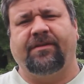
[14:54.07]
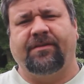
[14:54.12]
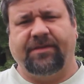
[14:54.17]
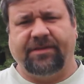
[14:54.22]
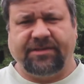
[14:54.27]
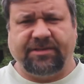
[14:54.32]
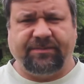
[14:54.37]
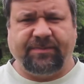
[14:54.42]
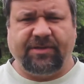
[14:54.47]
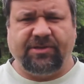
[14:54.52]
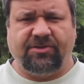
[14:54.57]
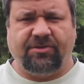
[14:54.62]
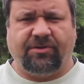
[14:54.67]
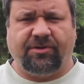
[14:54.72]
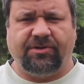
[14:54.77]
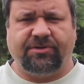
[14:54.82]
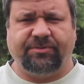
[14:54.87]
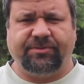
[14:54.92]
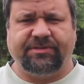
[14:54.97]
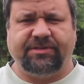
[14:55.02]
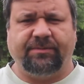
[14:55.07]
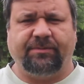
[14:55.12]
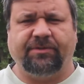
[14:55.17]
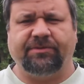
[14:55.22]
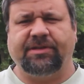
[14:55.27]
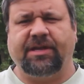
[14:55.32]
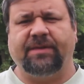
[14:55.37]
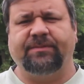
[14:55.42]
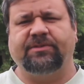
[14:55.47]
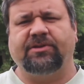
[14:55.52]
This has been George with Simpler
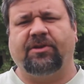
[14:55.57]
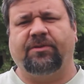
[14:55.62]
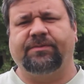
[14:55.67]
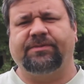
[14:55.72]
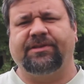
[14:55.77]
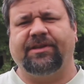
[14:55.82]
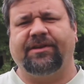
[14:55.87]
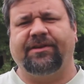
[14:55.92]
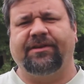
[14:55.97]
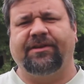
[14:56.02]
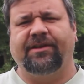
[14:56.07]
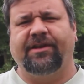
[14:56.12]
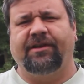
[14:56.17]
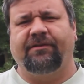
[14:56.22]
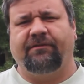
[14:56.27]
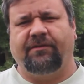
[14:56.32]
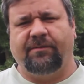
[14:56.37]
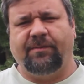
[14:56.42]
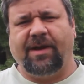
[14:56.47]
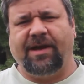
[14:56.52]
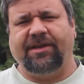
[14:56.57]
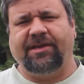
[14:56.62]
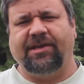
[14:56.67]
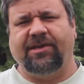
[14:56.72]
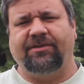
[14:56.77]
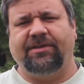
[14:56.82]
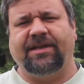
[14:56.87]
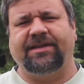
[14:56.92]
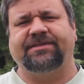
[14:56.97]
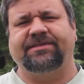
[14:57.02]
Times Homestead, reminding
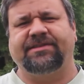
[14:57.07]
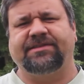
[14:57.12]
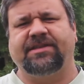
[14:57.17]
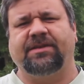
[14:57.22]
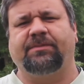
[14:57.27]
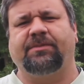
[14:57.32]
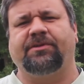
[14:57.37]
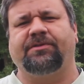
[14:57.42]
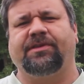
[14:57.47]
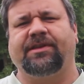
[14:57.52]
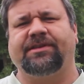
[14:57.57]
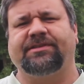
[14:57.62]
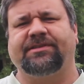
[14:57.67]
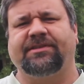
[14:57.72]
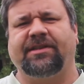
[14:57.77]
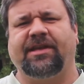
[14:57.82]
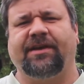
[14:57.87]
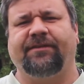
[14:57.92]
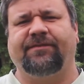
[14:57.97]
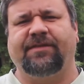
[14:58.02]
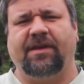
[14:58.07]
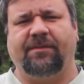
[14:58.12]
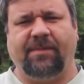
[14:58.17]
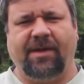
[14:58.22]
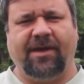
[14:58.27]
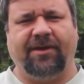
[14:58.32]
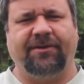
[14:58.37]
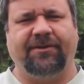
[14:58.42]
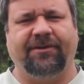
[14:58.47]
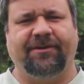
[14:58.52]
you that it's the simpler things in life that
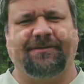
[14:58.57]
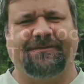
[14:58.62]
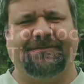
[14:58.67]
matter.